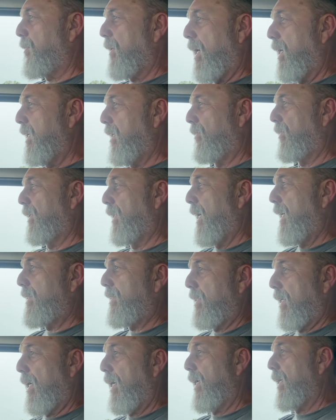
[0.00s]
I never liked
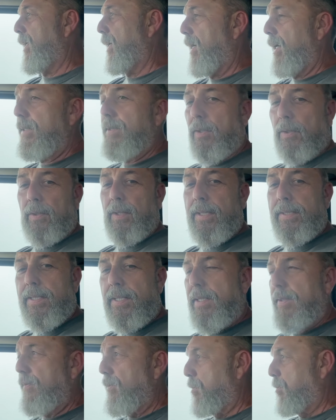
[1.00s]
it. I don't like it
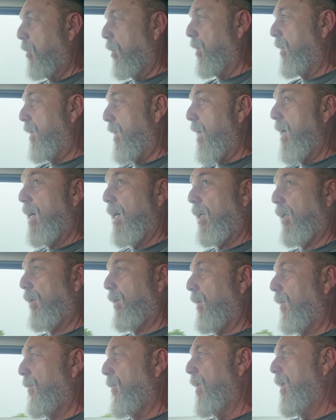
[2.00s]
even more now.
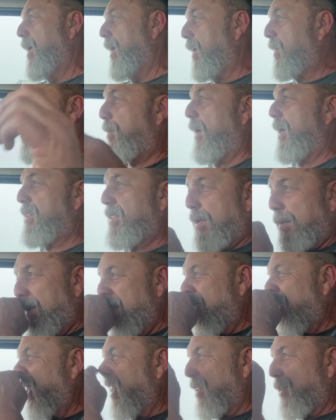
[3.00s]
Especially when
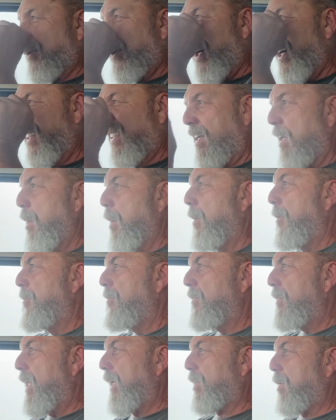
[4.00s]
you got a truck
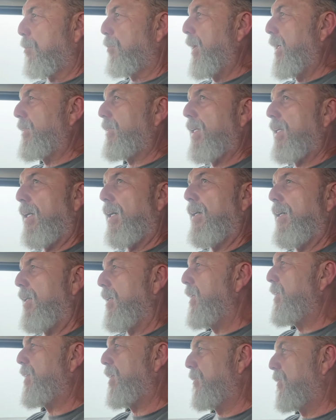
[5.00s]
that can break down at any
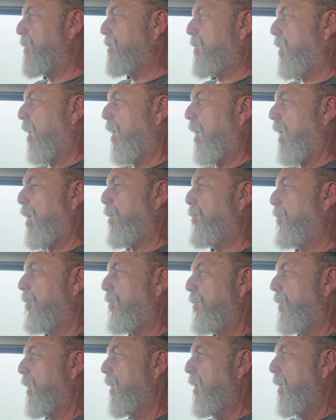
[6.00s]
given time
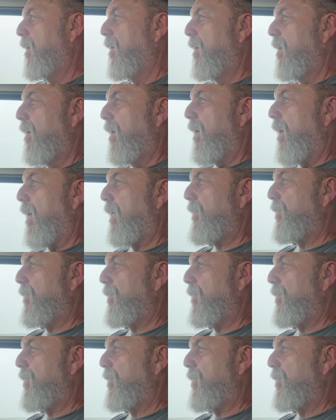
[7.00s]
and